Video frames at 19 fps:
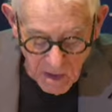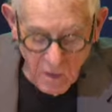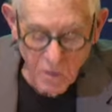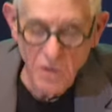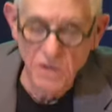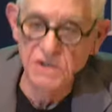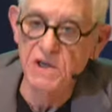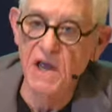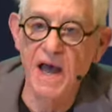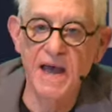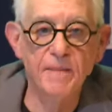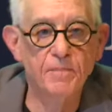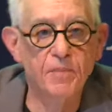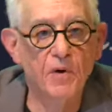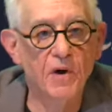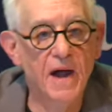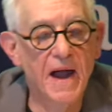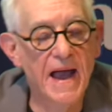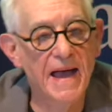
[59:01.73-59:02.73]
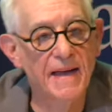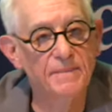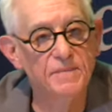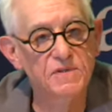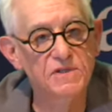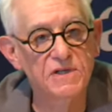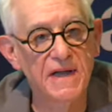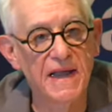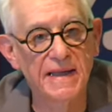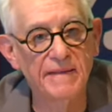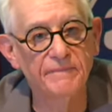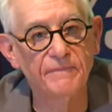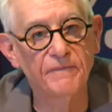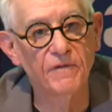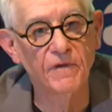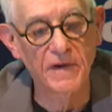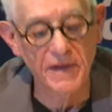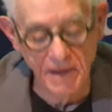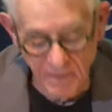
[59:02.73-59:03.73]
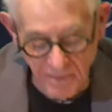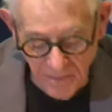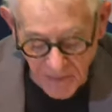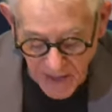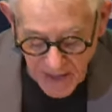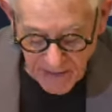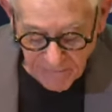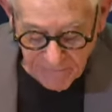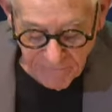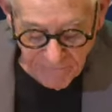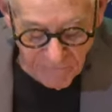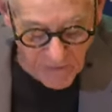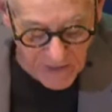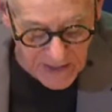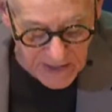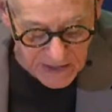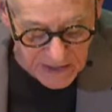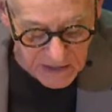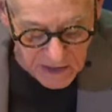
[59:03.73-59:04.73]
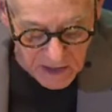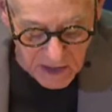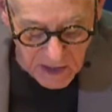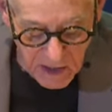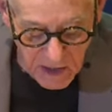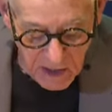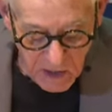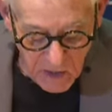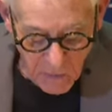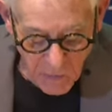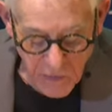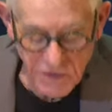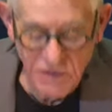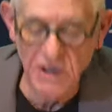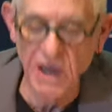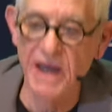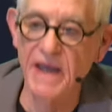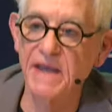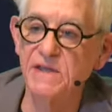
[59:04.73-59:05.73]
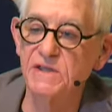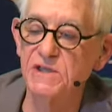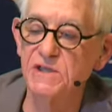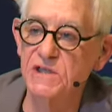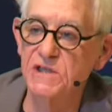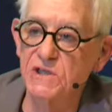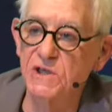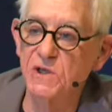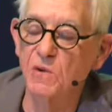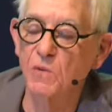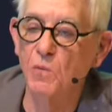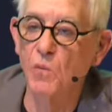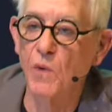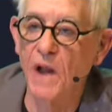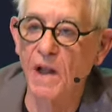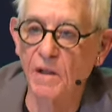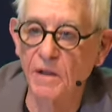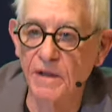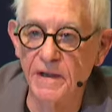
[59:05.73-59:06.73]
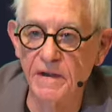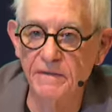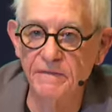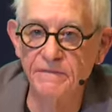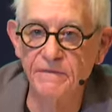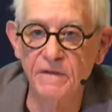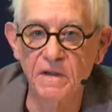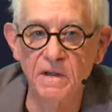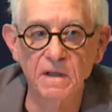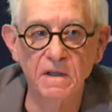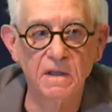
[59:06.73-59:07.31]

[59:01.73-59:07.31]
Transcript: Was I perhaps named for him by a friend? Was I a distant relative?